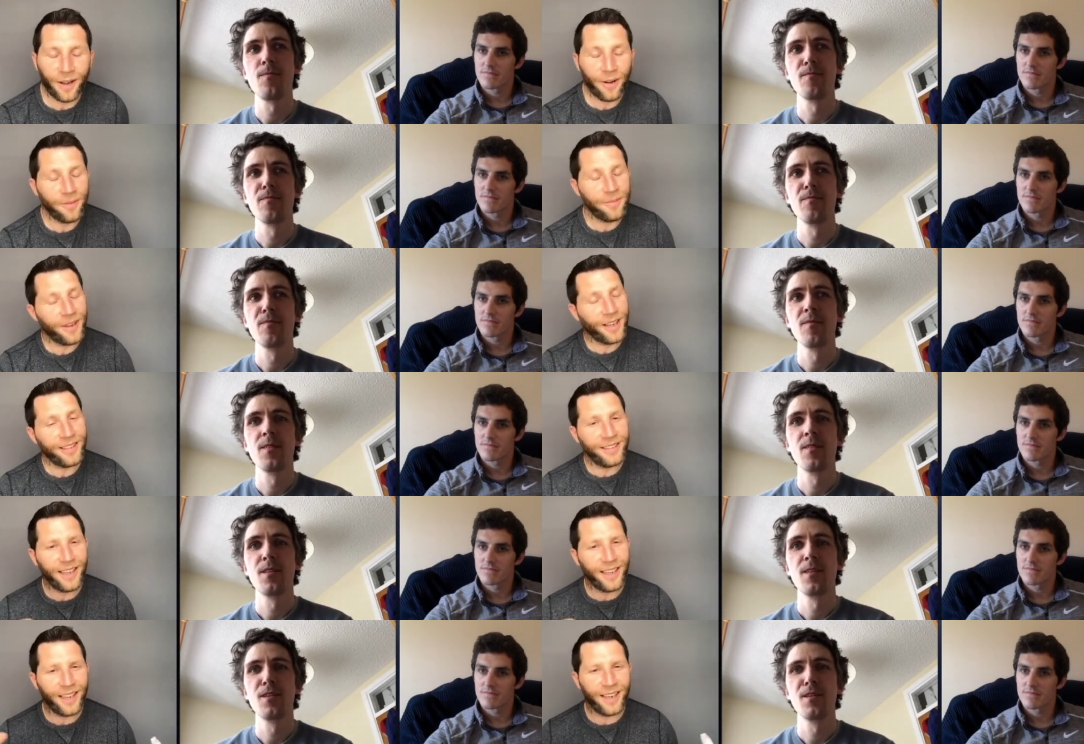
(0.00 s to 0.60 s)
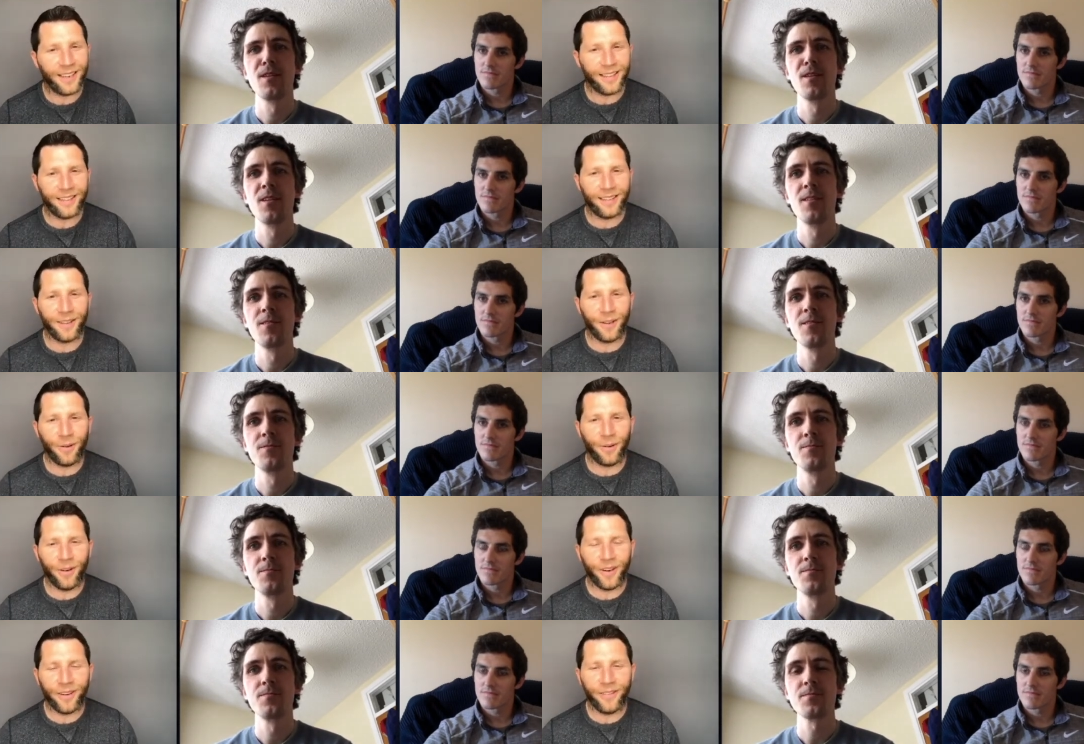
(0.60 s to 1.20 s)
Speaker 1: Now, I'm not saying it's
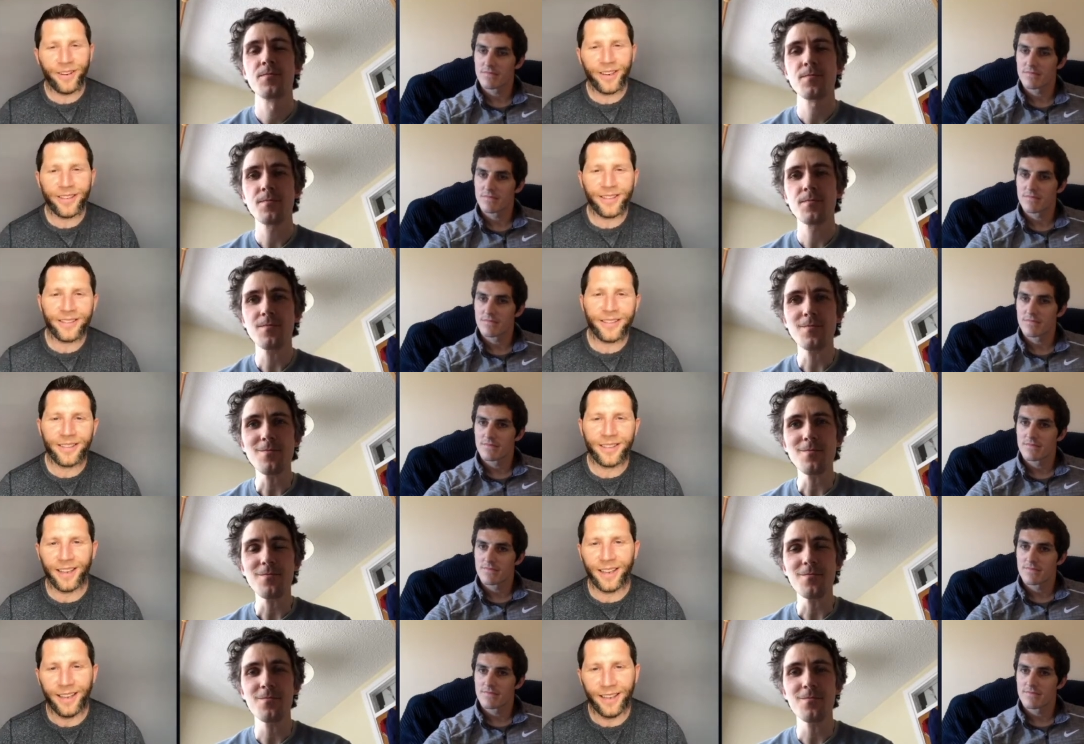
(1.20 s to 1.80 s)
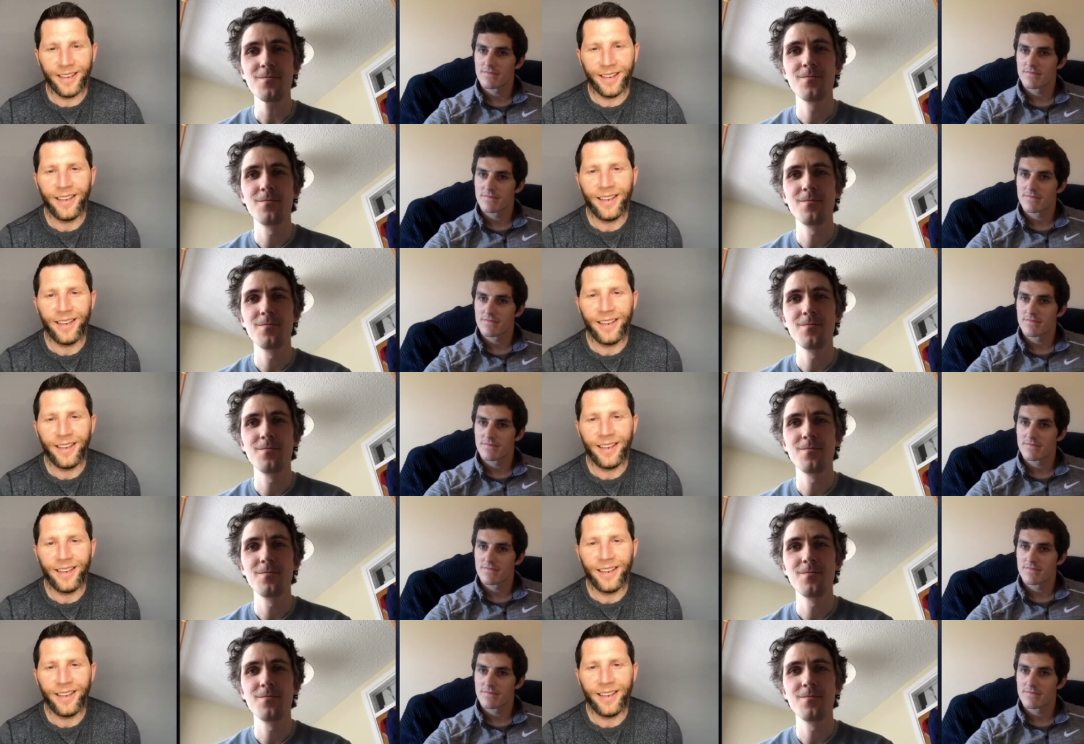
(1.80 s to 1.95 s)
the only reason,